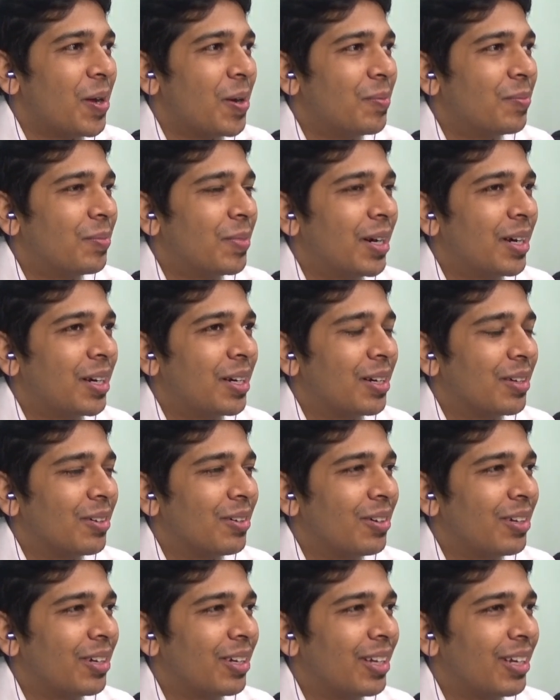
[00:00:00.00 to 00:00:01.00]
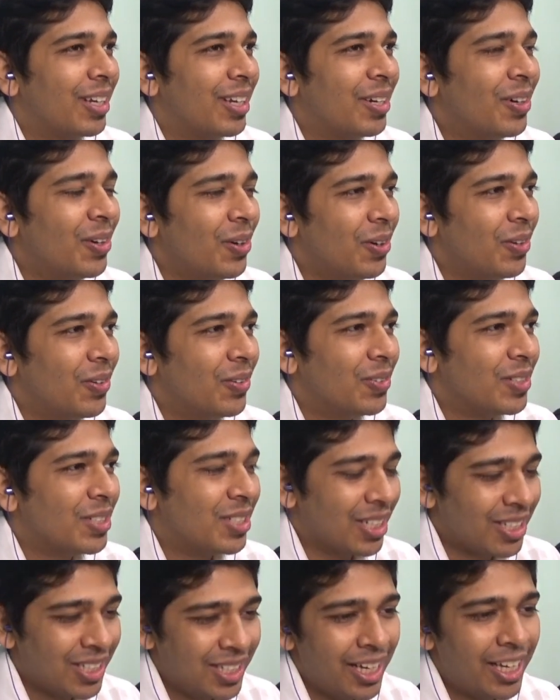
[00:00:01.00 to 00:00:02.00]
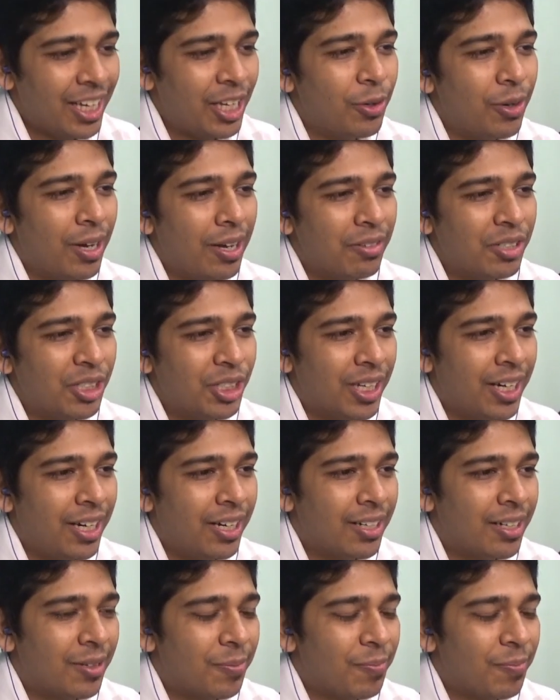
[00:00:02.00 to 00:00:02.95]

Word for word: But, you know, just like you have shared,